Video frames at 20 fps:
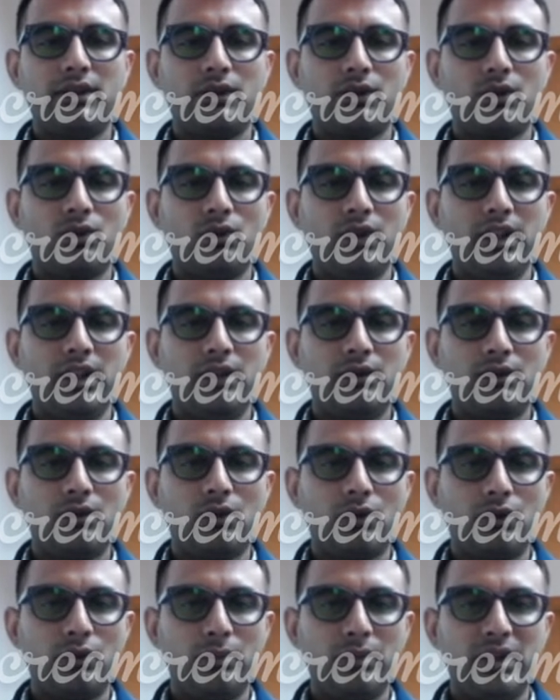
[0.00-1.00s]
So it's
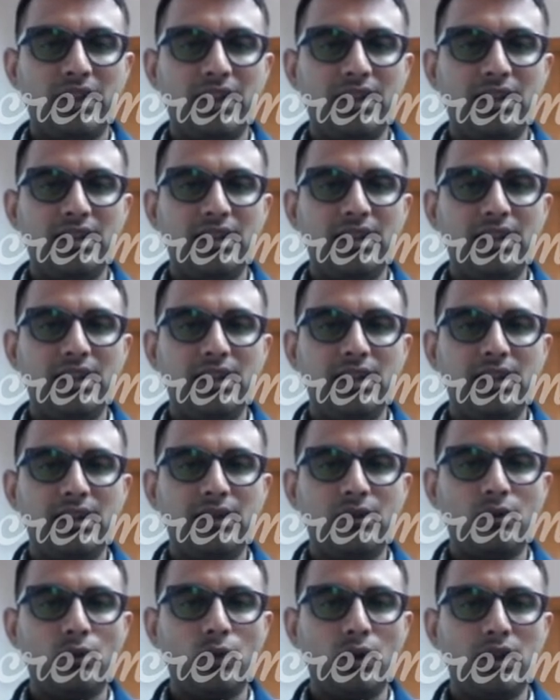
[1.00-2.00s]
automatically
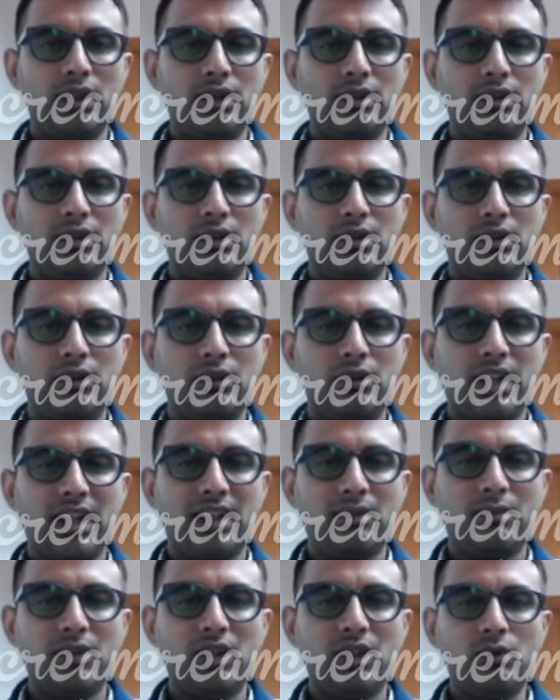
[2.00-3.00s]
will
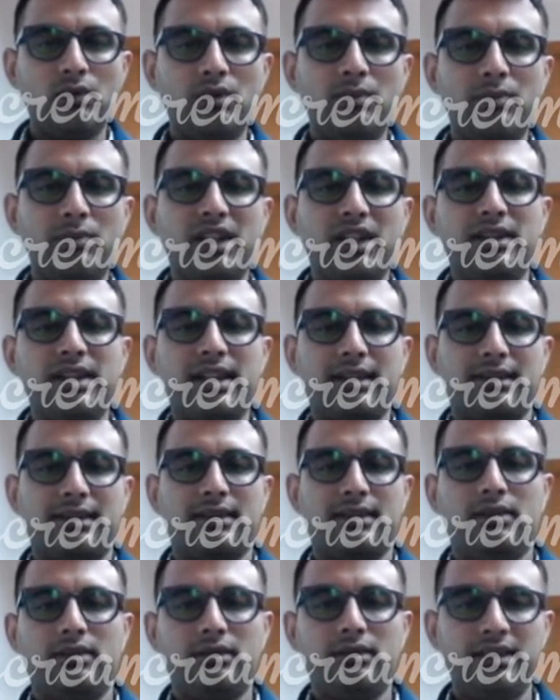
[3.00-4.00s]
take me to the page.
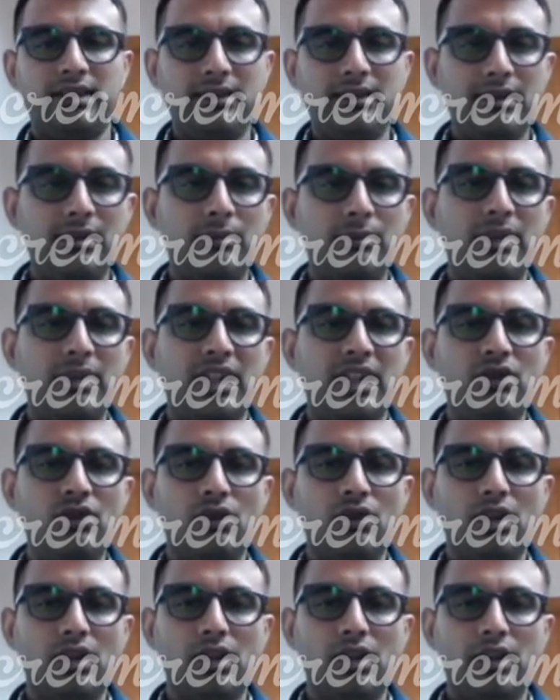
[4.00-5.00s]
Yes, this is the
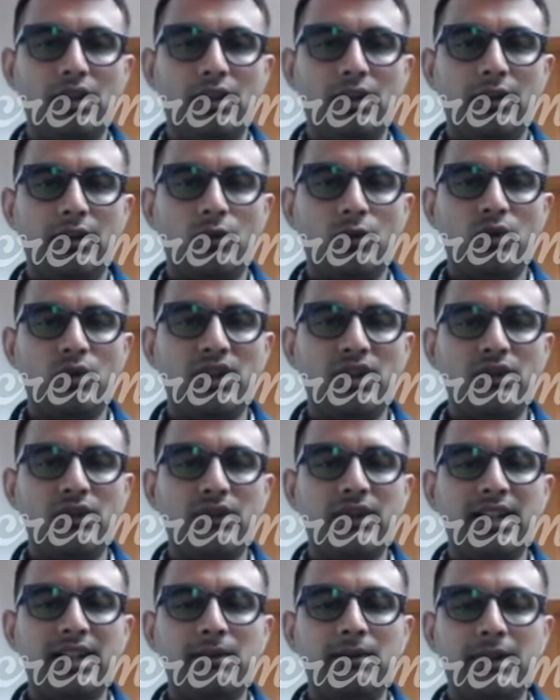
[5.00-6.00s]
page which
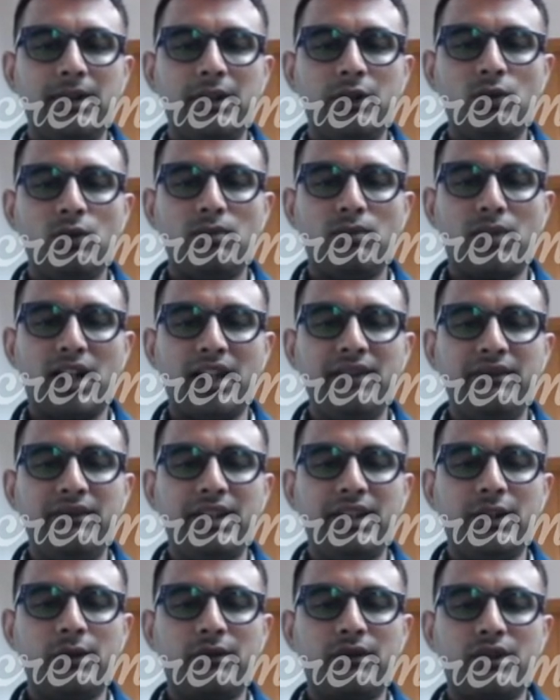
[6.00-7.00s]
is relevant to my
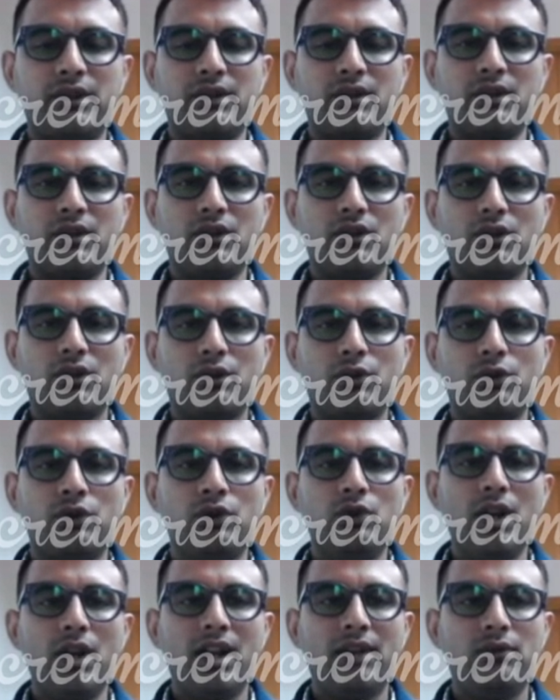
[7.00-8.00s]
field of research. So
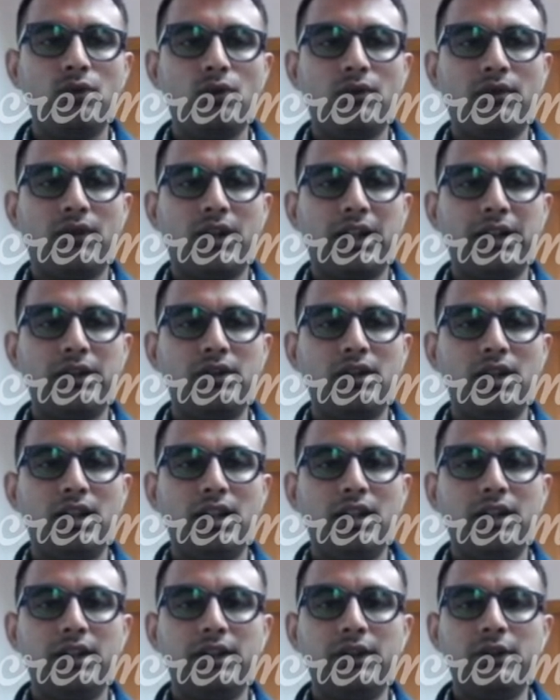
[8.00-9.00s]
you have to find
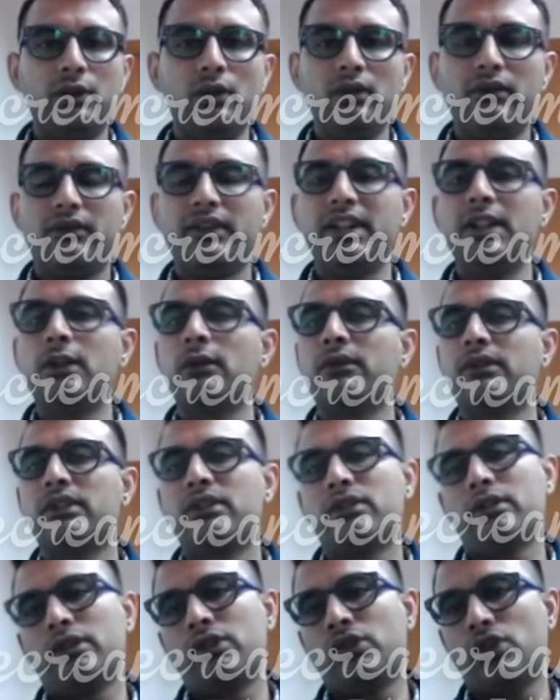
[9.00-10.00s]
your field of
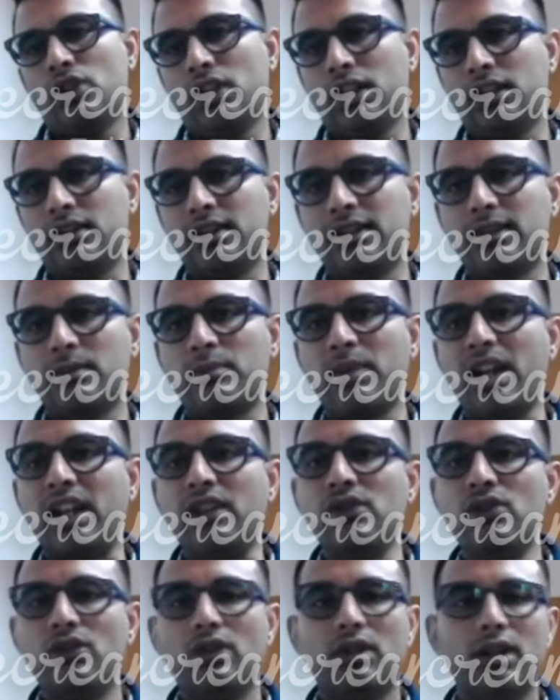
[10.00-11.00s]
research in this
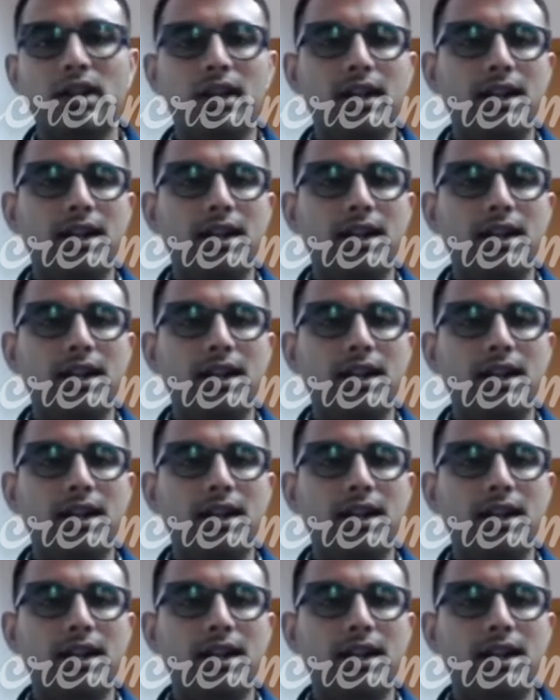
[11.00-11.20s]
page.